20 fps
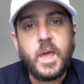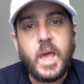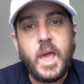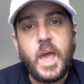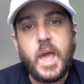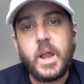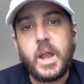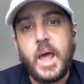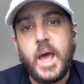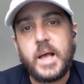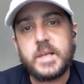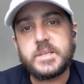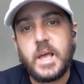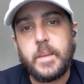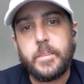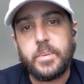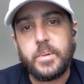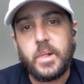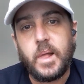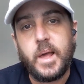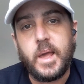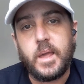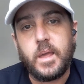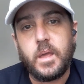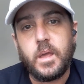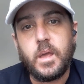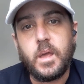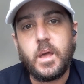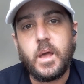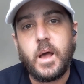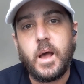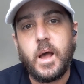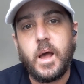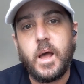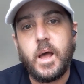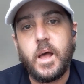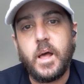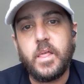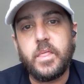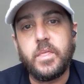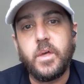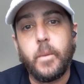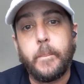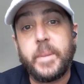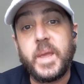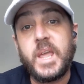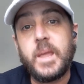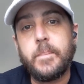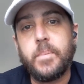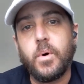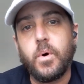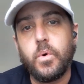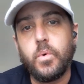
And as I play, the people